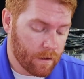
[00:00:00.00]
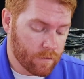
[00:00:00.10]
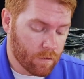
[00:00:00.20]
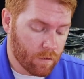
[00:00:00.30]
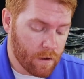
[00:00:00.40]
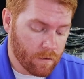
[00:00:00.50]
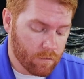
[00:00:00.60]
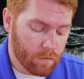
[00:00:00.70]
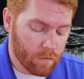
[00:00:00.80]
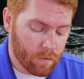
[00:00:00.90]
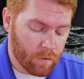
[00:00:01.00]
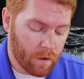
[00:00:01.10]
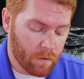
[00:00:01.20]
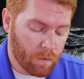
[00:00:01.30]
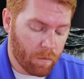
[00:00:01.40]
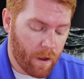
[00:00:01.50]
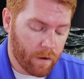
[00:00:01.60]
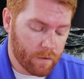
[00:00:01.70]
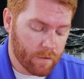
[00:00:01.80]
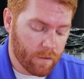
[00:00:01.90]
It's a great little
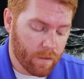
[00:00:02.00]
product